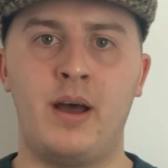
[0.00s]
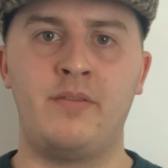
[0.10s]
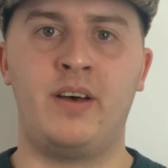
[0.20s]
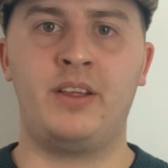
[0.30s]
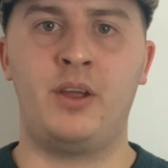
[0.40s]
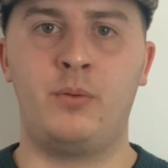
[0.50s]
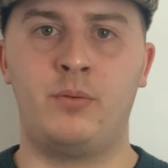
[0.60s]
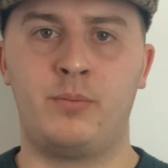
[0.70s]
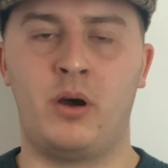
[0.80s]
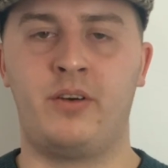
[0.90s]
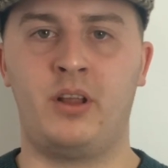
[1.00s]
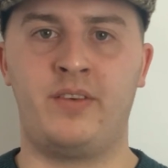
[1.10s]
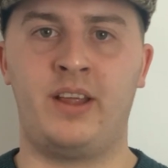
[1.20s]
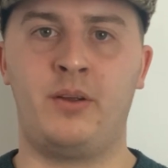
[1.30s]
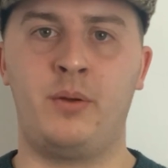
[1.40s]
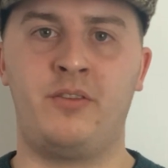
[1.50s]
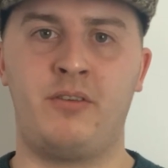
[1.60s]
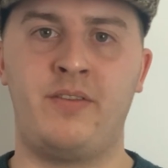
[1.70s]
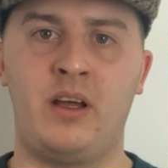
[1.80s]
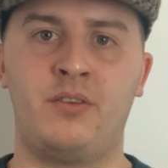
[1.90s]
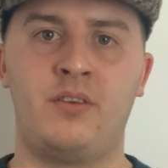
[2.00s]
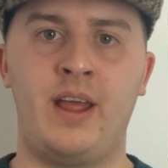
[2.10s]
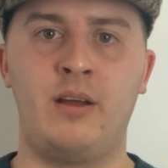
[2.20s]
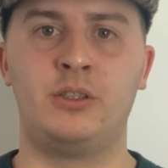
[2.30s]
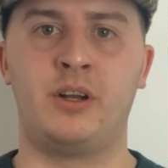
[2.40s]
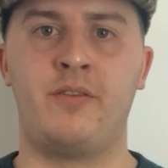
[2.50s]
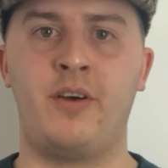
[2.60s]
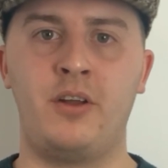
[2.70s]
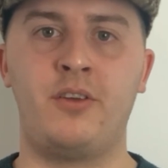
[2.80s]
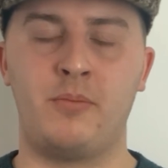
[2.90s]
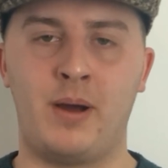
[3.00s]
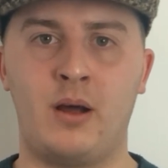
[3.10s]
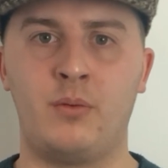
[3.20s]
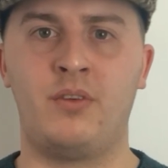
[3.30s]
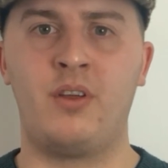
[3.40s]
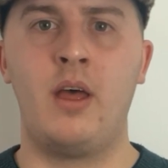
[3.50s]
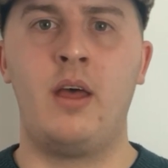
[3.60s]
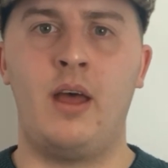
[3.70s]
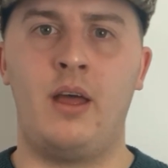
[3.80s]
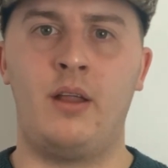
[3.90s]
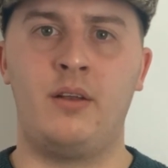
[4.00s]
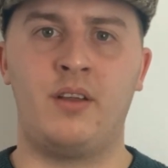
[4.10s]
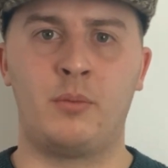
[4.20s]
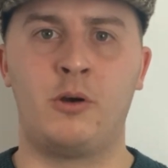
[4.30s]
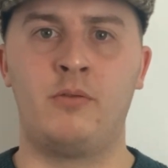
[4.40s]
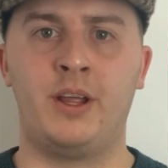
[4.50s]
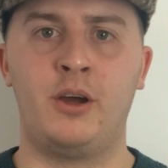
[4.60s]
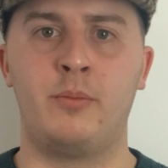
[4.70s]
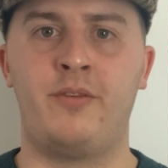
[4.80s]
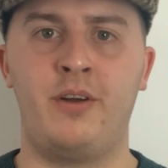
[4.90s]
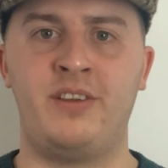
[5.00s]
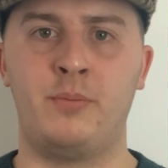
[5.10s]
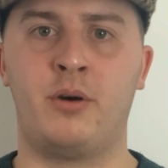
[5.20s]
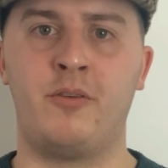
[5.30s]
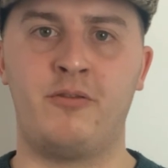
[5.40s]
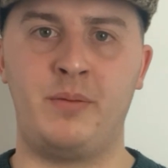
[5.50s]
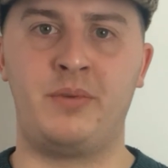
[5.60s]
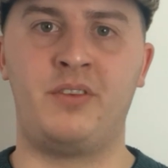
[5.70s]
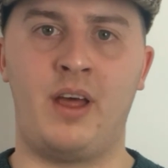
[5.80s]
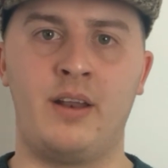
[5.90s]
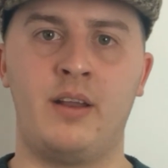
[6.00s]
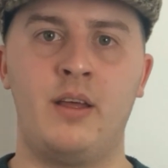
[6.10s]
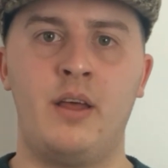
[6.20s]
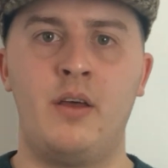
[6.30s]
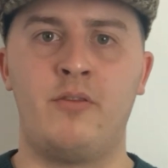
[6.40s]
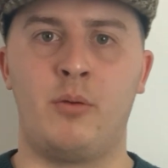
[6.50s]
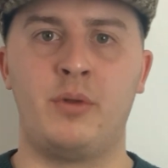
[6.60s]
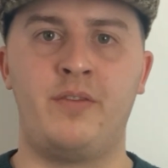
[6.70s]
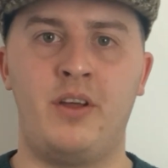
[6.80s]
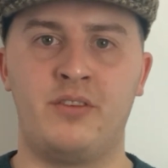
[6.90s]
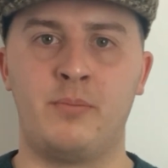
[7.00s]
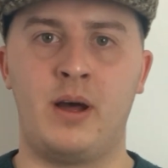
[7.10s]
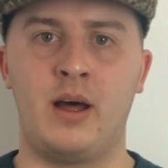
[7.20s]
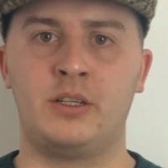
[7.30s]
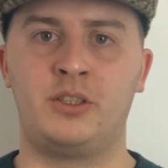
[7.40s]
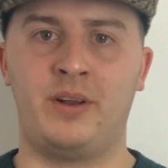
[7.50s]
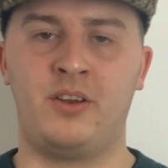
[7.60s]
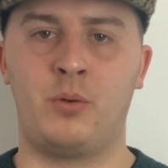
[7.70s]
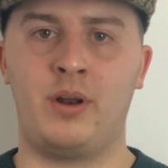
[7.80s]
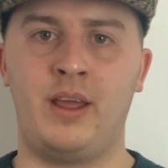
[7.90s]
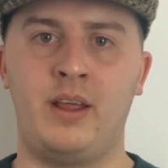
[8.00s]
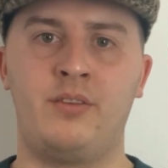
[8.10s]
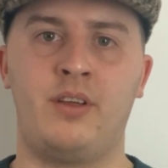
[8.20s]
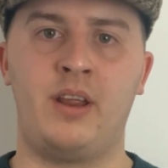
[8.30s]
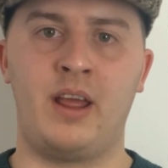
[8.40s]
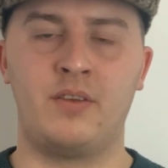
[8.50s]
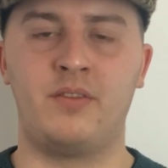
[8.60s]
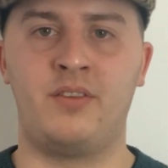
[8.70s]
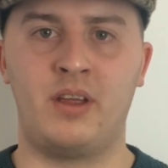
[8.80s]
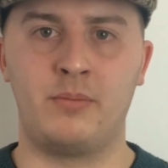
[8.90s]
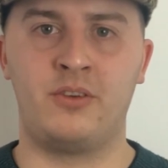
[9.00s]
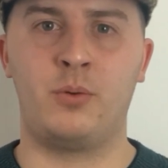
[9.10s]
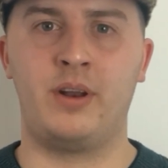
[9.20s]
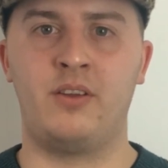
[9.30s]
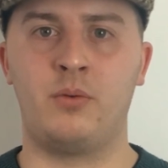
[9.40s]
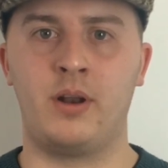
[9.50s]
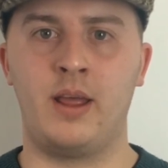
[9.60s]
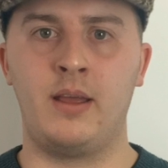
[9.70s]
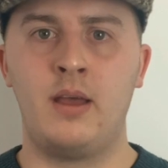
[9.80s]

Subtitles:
portfolio value is £3,832, and I'm currently up 13.3% from the 1st of March 2020 to the end of December 2020.